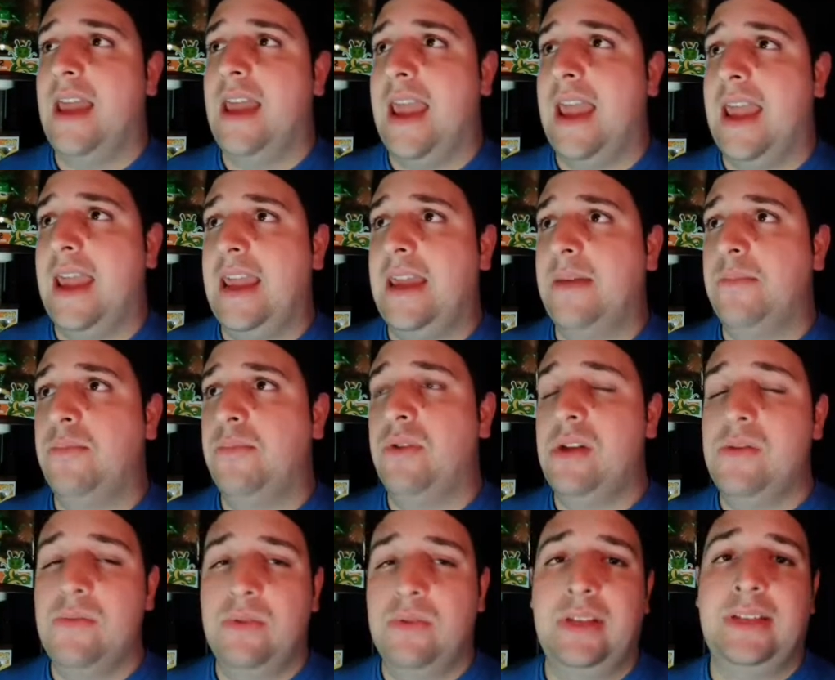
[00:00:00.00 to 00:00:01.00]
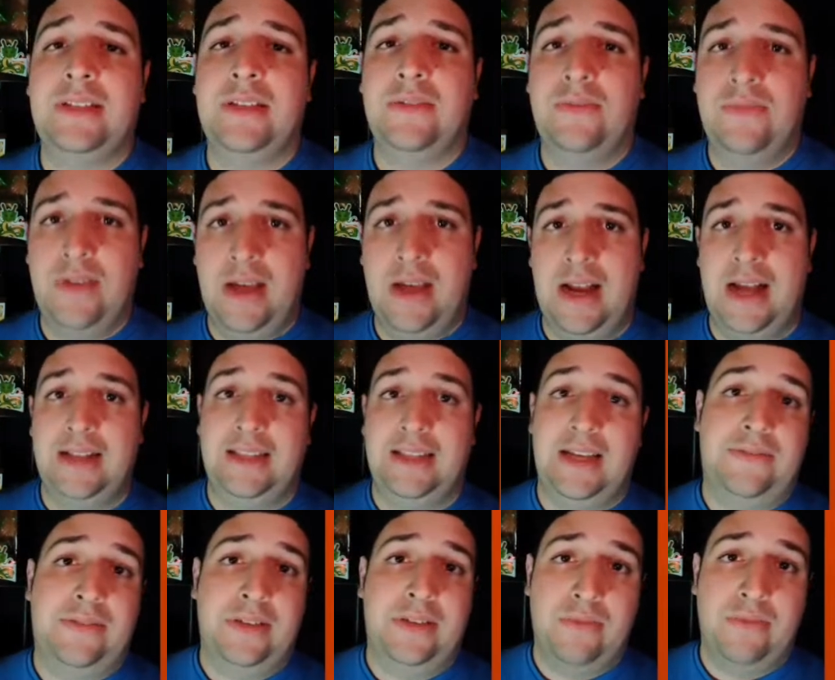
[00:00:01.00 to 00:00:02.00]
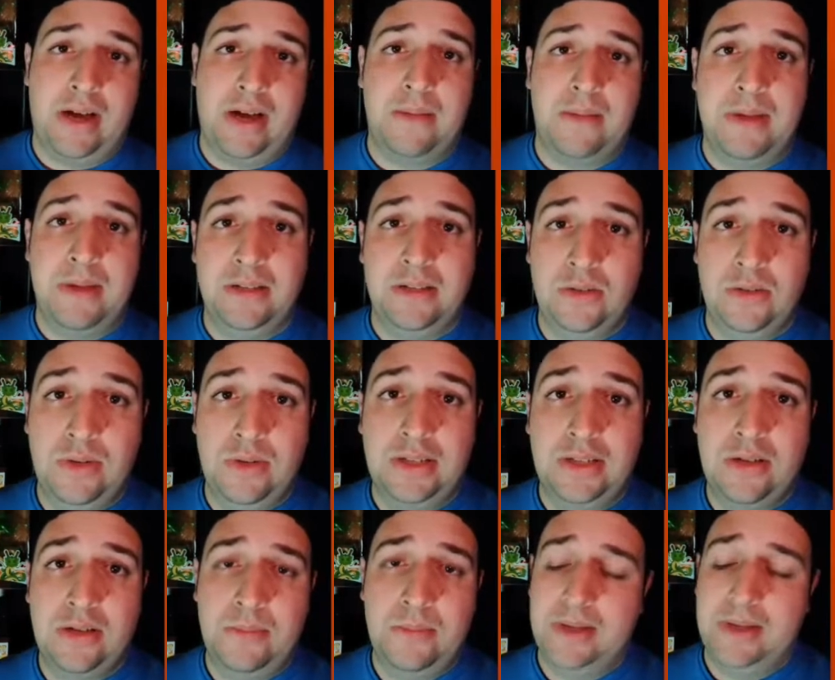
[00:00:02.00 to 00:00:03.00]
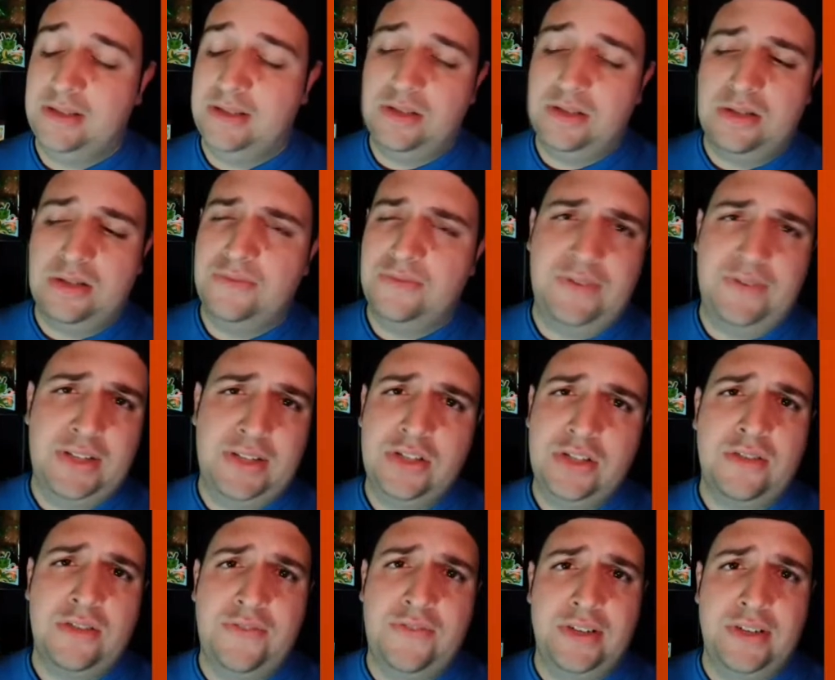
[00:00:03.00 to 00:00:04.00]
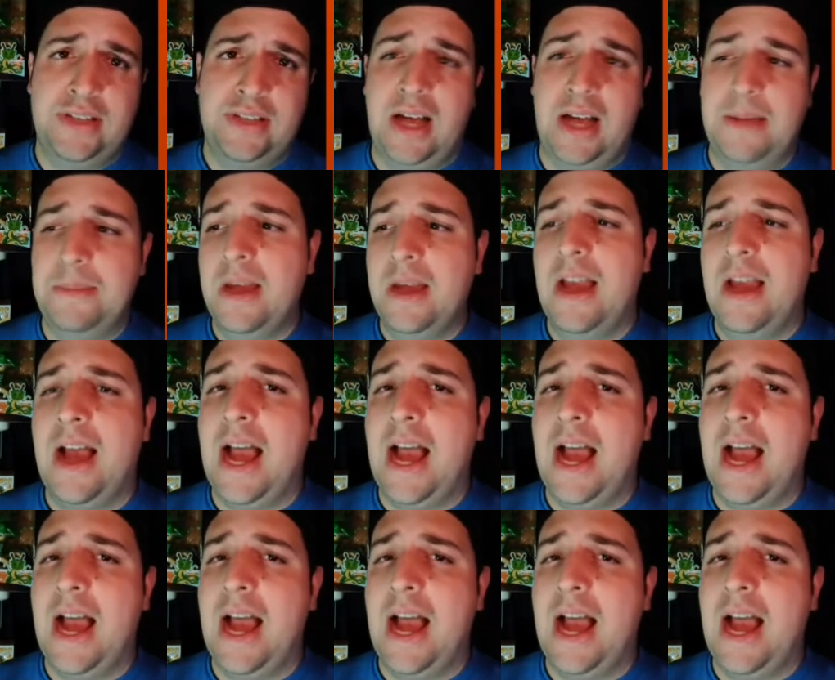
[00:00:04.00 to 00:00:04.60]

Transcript: a pre-release event, I definitely recommend doing so, because it's just a fun time.